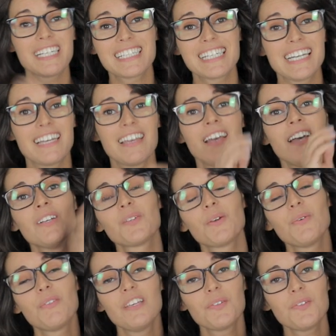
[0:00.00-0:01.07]
addicting.
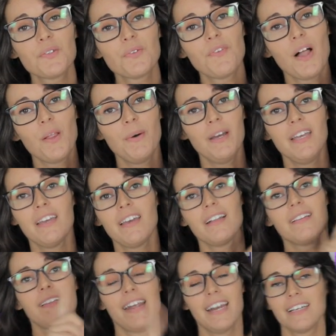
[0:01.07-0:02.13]
So this is following
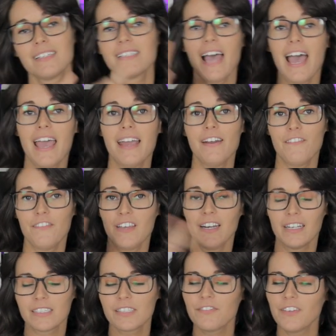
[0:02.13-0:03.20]
Lennox and
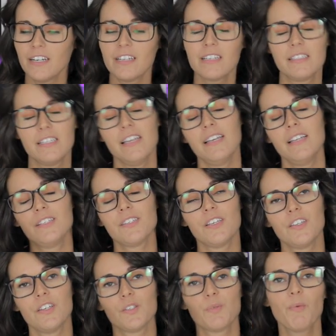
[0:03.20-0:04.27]
Phoenix. Phoenix is
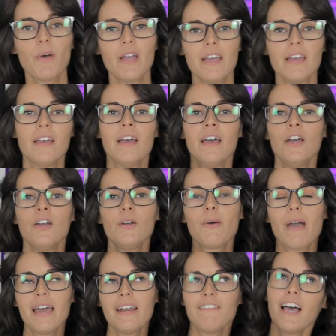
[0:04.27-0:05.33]
this boy who
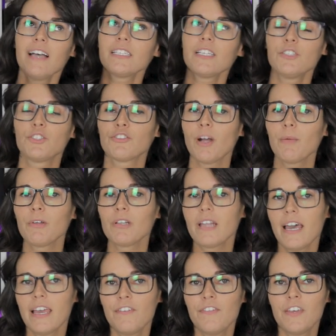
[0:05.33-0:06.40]
kind of has a troubled
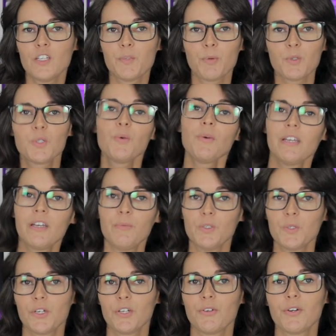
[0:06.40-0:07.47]
life. He is pursuing a
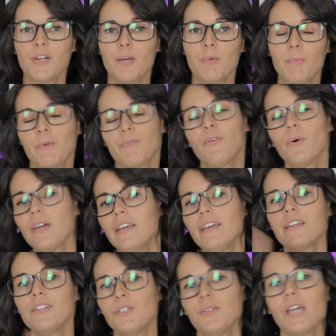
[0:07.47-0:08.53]
music career, but before he
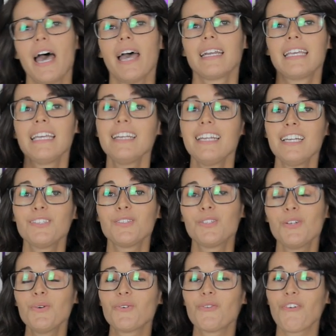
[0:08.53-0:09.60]
can do that, he needs
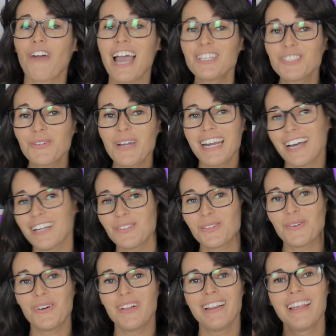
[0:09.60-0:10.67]
to graduate high
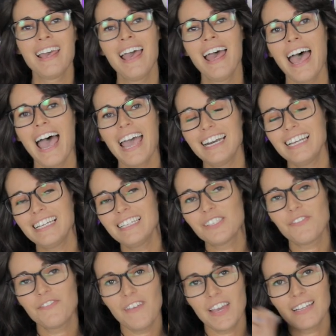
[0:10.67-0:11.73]
school, and he
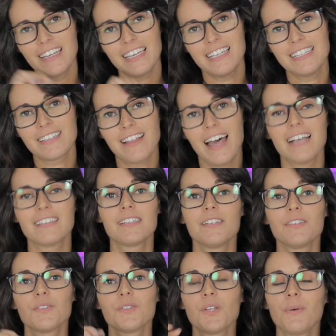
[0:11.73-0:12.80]
is failing his
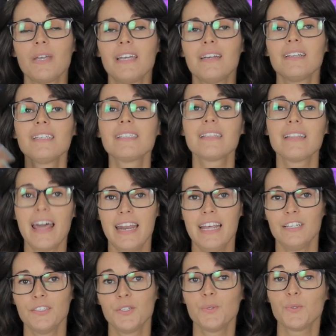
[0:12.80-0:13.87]
classes. So he enlists
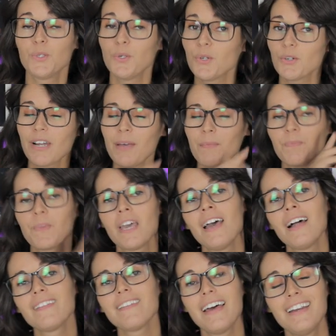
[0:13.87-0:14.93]
Lennon to tutor him.
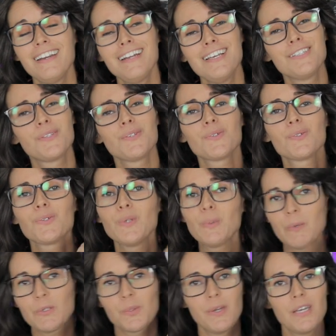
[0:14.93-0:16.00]
Lennon is this
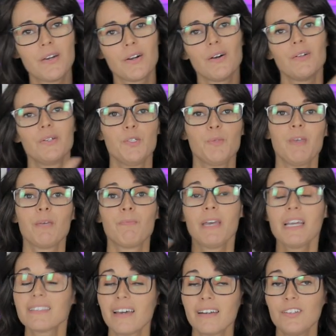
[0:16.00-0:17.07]
super sweet girl who's being
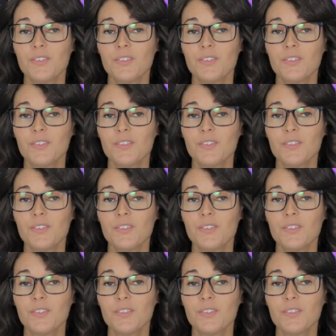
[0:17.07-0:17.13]
picked on